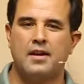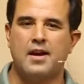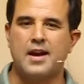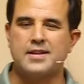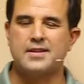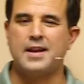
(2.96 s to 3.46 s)

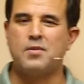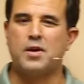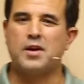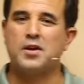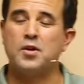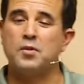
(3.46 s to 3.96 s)
Hi, today we're
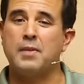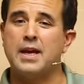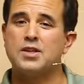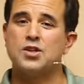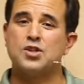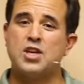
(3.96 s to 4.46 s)
going to do
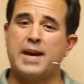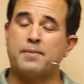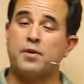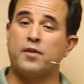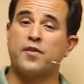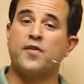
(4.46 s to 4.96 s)
Machen
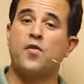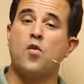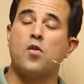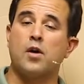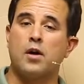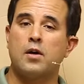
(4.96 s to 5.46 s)
chapter
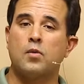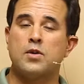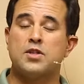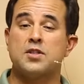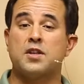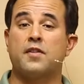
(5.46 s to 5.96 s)
4,
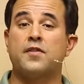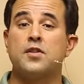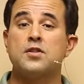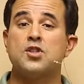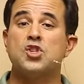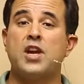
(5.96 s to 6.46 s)
which is our
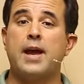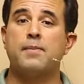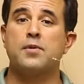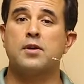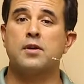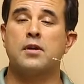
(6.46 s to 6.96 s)
first
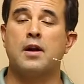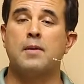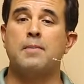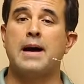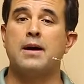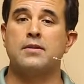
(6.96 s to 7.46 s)
chapter
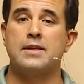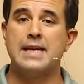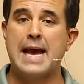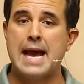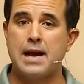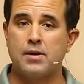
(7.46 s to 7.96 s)
about
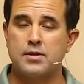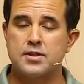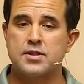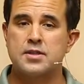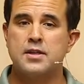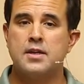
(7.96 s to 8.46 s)

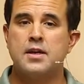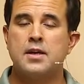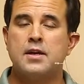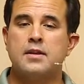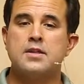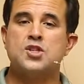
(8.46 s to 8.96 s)
nouns.
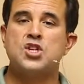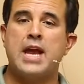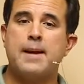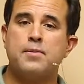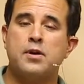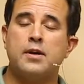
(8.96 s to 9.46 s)
This
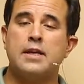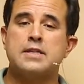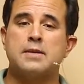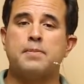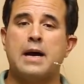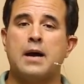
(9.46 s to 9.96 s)
chapter
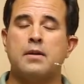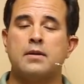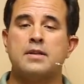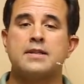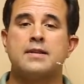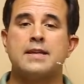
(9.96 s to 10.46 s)
is
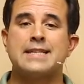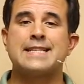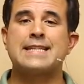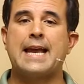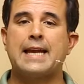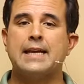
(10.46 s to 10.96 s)
about the
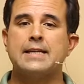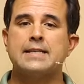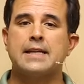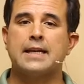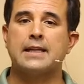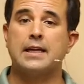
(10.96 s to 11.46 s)

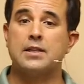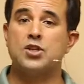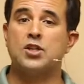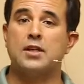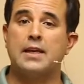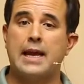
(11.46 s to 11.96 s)
second
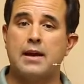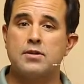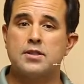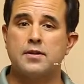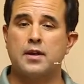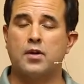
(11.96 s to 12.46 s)
declension
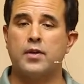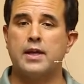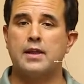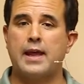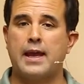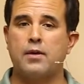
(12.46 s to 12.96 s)
nouns in the
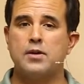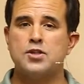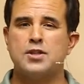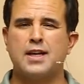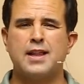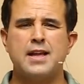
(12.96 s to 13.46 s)
Greek
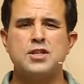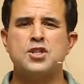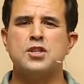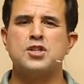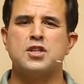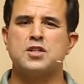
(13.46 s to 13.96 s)
language.
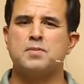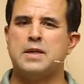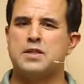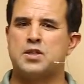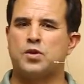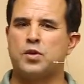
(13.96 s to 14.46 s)
Declension just
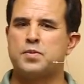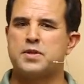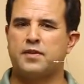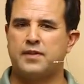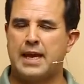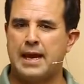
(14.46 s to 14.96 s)
means
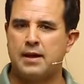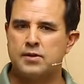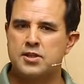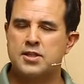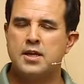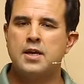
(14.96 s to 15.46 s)
groups of
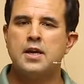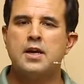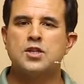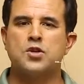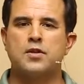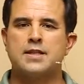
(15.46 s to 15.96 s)
nouns.
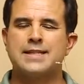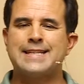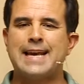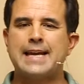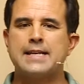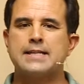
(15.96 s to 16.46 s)
So the
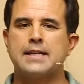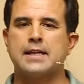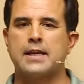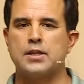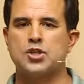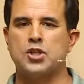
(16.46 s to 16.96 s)
second
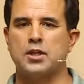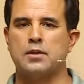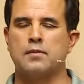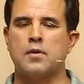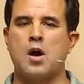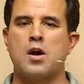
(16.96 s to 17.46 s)

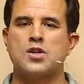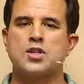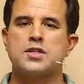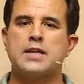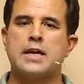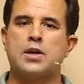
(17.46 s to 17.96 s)
declension are
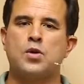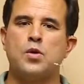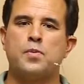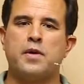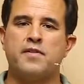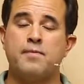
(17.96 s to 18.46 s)
just a
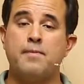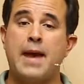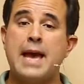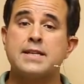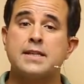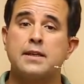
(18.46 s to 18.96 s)
group of
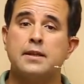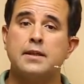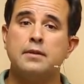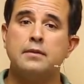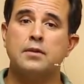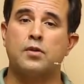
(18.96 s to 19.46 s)

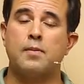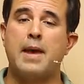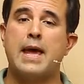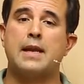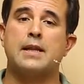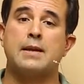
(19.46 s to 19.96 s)
masculine,
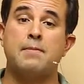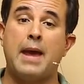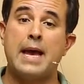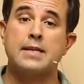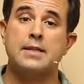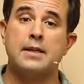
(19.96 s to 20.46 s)
grammatically
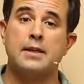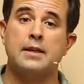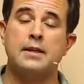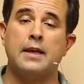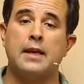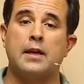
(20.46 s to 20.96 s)

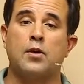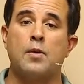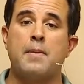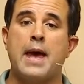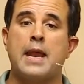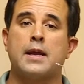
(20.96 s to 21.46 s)
masculine, and
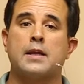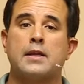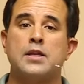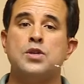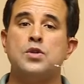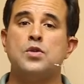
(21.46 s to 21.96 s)

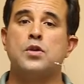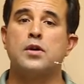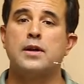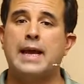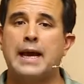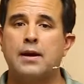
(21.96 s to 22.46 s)
grammatically
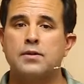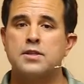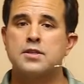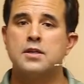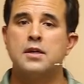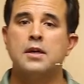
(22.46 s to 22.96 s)
neuter
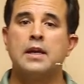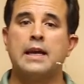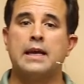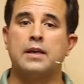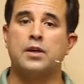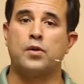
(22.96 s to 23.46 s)
nouns
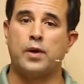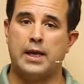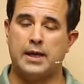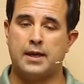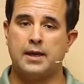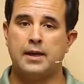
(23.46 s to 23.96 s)
in
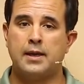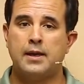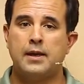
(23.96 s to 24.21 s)
Greek.